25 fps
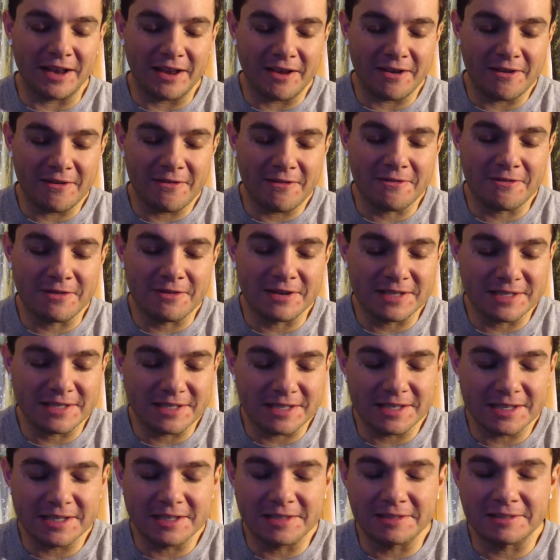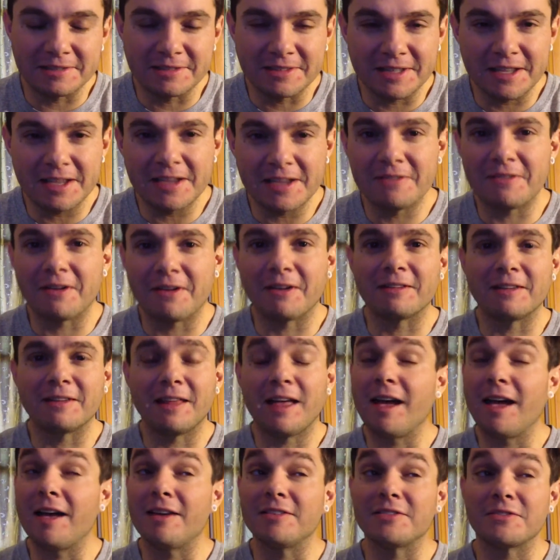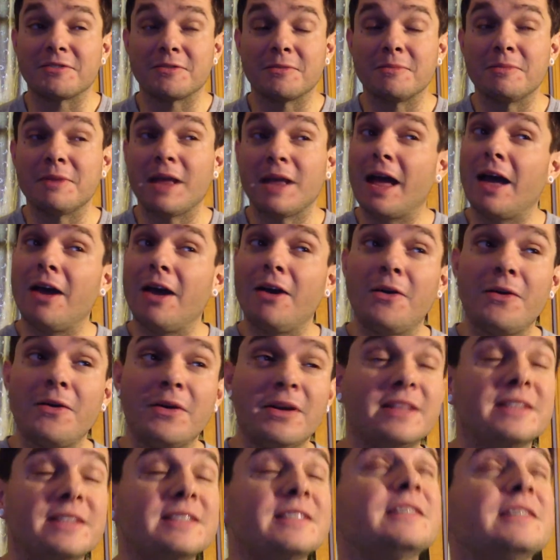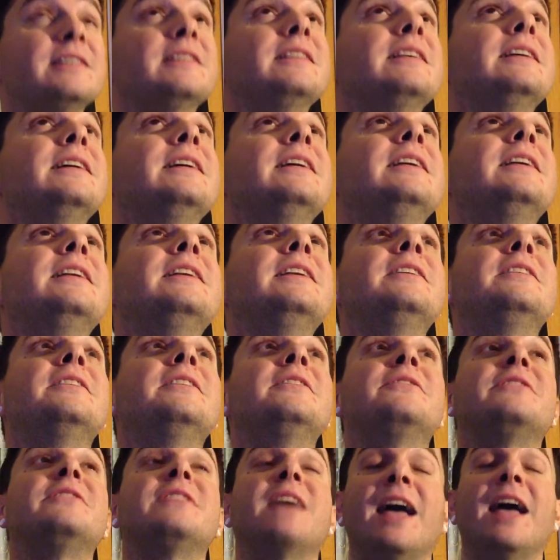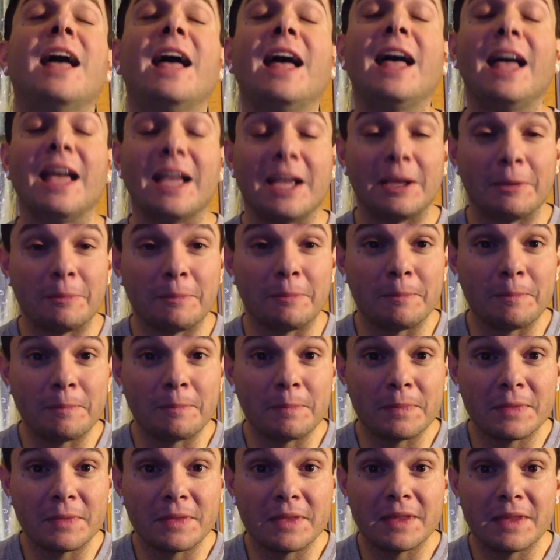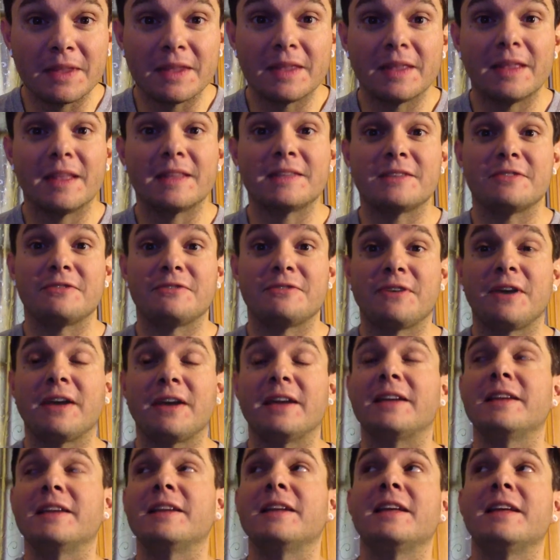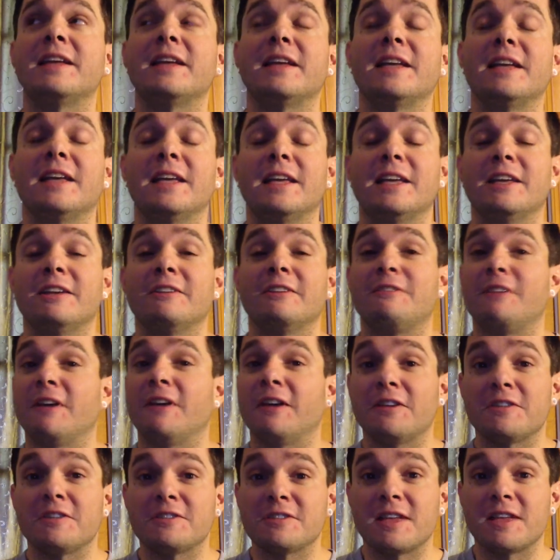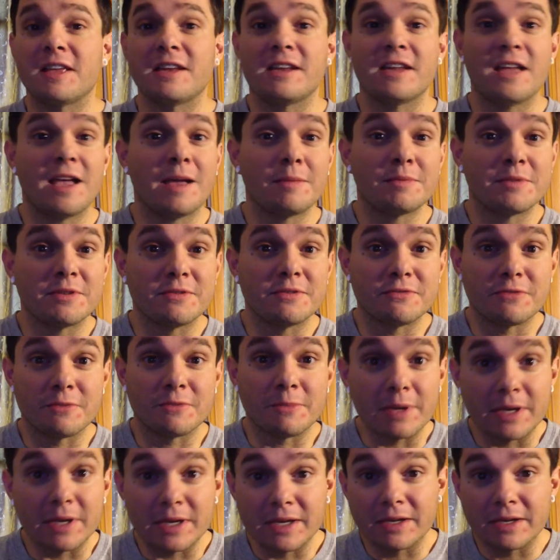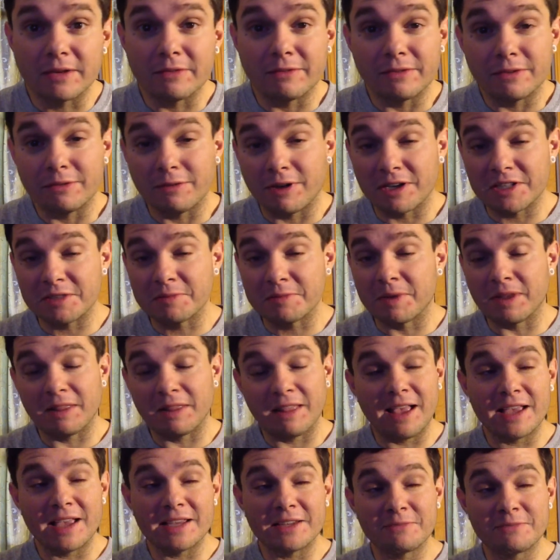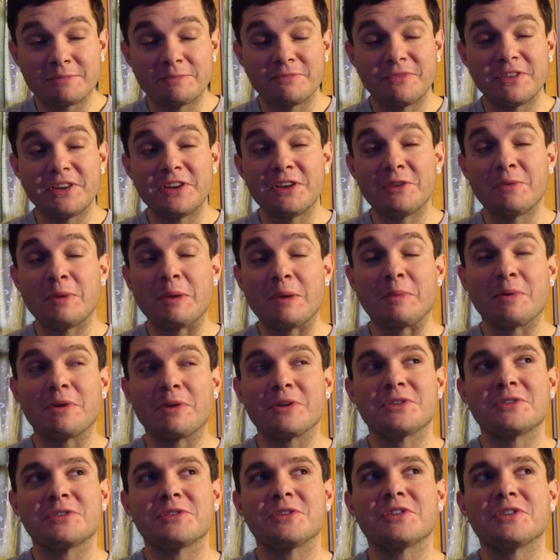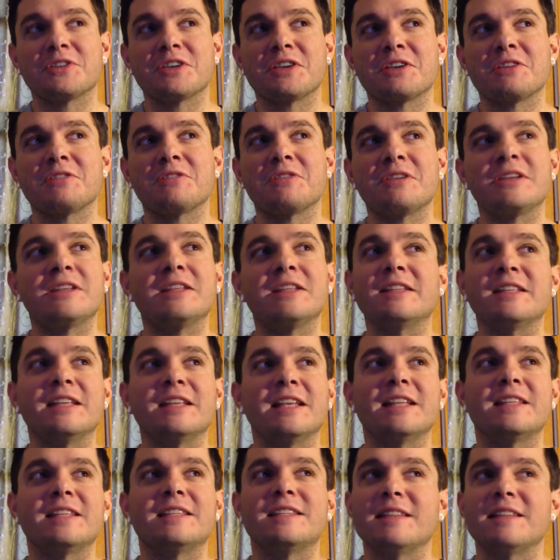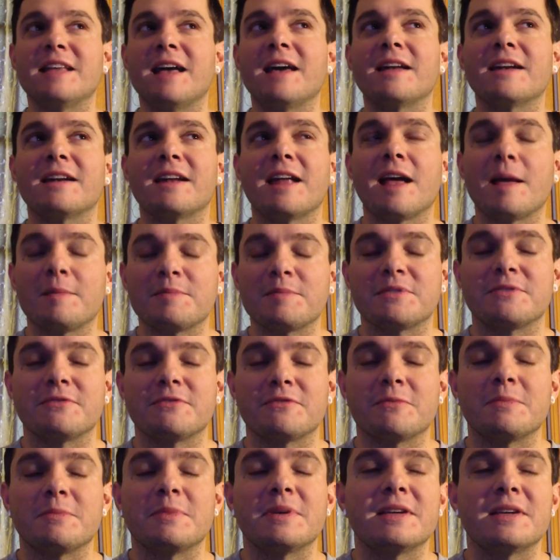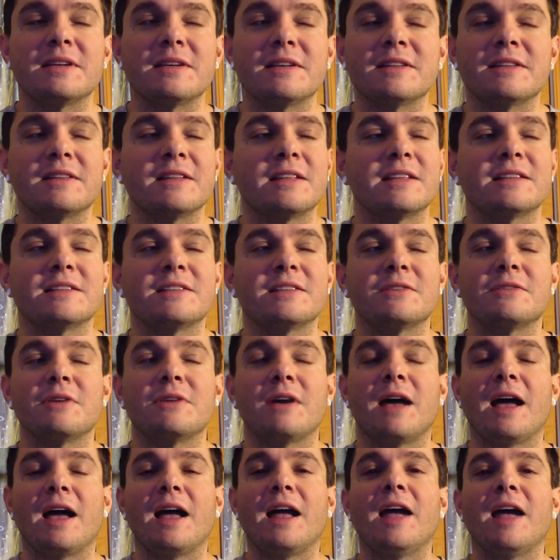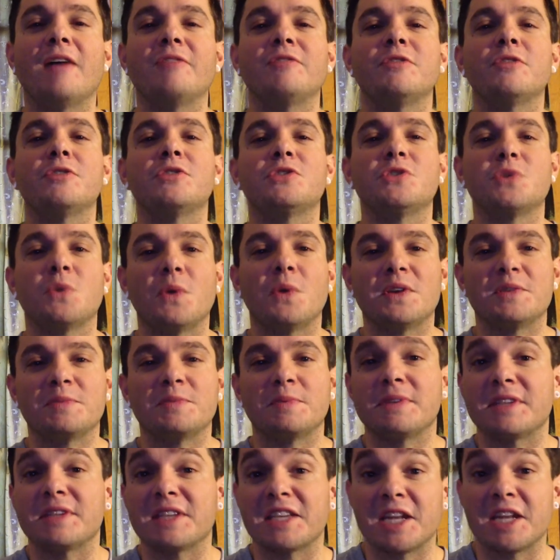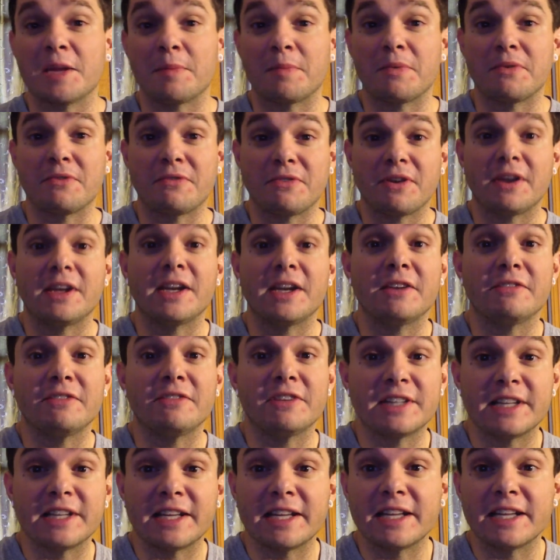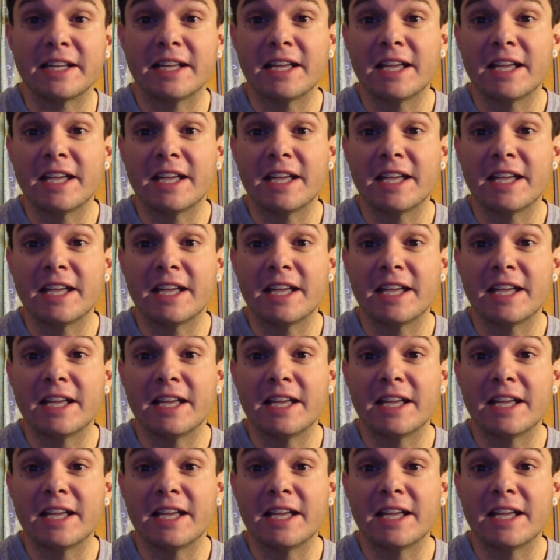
every single day of our lives, from now until the end of time. It's a fight. Failure is not an option for me. If you watch my last video, my personal channel, it's not an option for me. And so I have no choice but to get up and fight every day.